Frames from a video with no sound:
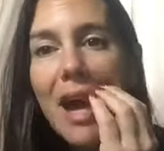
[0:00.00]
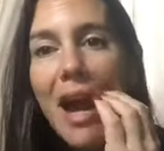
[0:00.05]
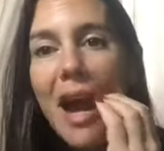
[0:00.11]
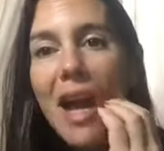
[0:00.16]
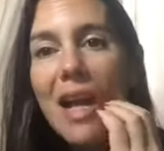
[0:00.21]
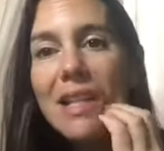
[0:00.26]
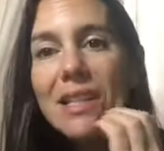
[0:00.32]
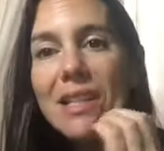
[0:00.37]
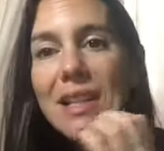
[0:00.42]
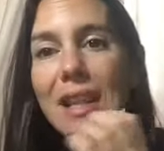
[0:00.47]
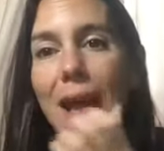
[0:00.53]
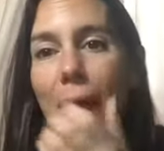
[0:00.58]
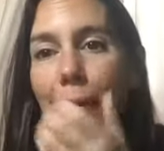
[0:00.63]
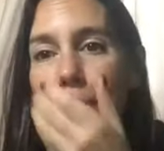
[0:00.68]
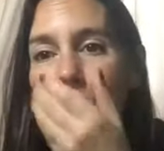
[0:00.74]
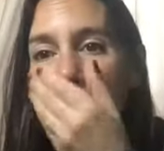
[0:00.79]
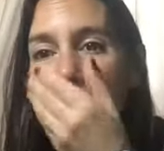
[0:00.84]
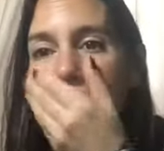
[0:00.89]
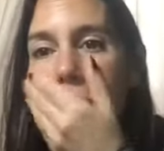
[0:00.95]
I
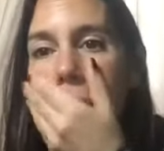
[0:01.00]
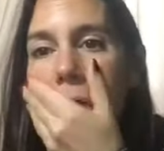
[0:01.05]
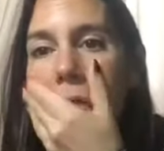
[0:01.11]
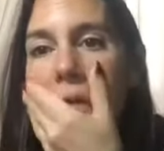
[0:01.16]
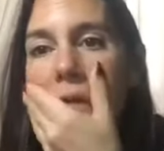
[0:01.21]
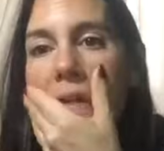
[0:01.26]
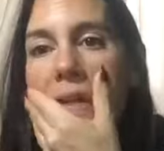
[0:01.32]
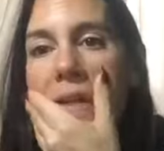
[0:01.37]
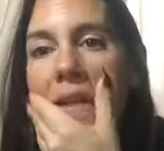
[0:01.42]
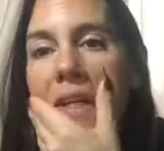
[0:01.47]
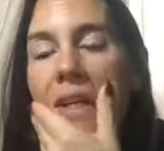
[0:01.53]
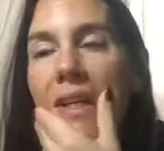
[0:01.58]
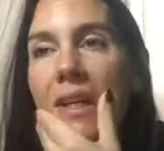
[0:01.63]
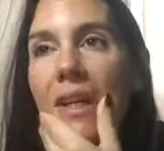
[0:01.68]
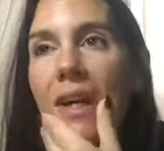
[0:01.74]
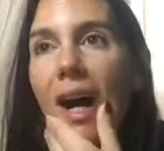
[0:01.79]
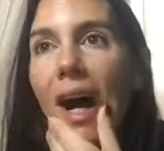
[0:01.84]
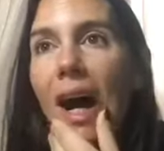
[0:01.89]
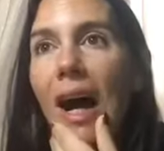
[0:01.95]
slept
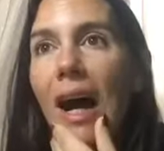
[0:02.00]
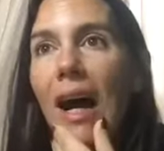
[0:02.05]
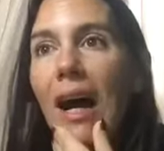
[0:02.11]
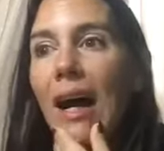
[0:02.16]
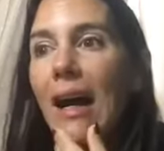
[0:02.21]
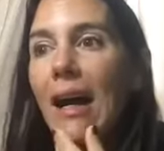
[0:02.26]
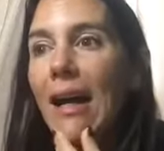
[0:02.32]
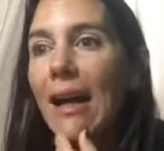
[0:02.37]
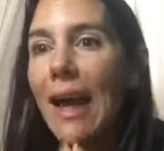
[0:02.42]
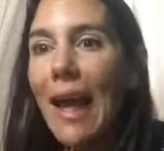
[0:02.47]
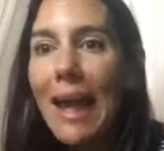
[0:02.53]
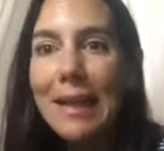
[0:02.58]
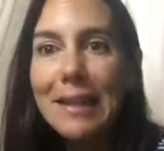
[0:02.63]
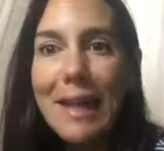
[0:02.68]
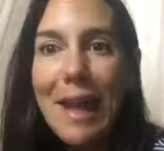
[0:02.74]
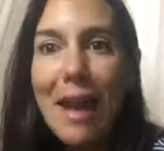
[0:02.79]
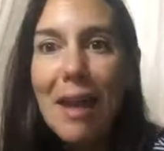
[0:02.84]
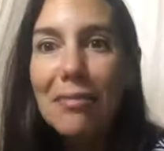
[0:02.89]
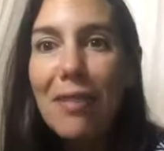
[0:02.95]
uh, eight
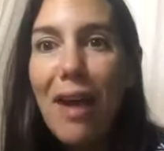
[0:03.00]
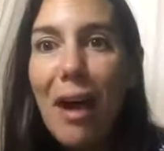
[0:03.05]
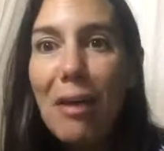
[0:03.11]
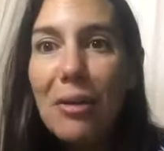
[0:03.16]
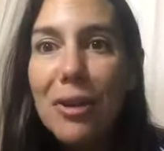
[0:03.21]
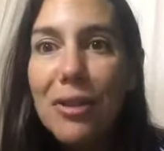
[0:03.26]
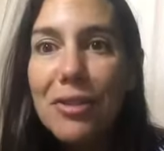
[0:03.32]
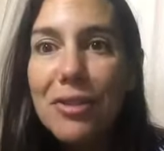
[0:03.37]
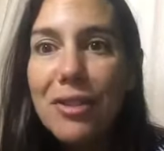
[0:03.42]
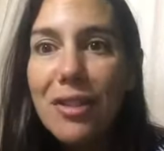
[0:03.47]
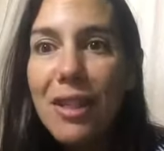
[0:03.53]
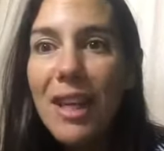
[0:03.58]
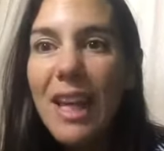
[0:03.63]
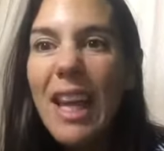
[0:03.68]
and a half hours.